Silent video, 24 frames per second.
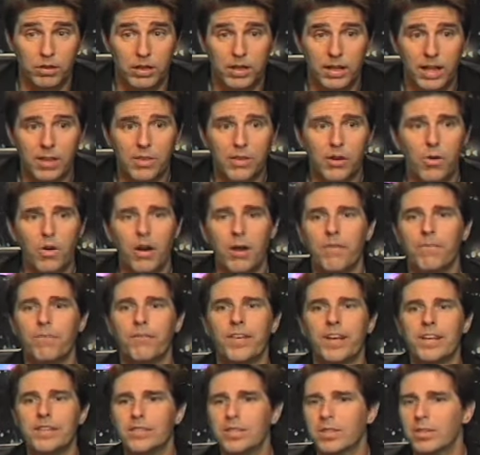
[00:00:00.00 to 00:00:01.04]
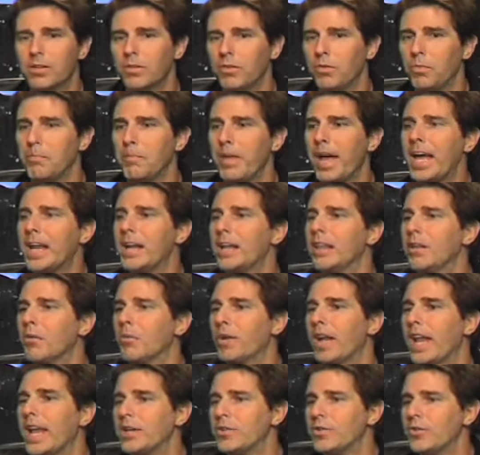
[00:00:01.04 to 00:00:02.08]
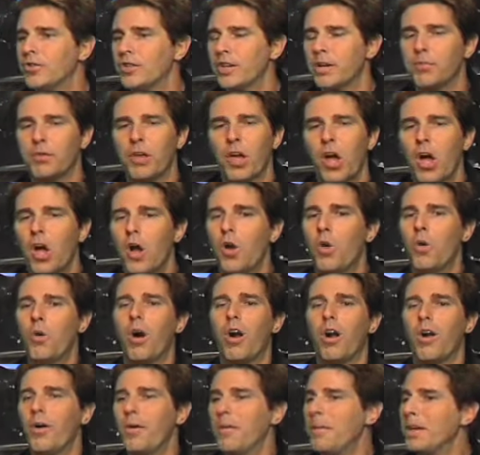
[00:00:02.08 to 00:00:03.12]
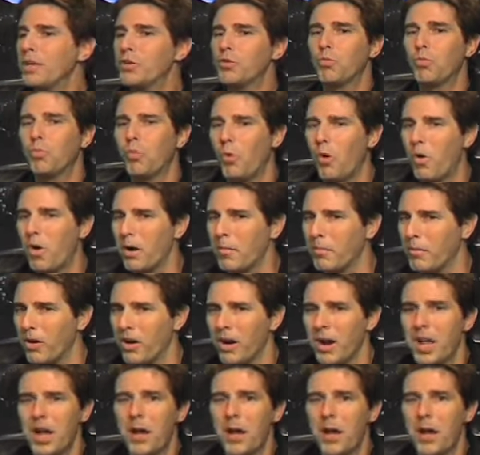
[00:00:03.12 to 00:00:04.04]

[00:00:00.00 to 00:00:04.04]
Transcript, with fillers: That there are physical men in the relationships who are much warmer,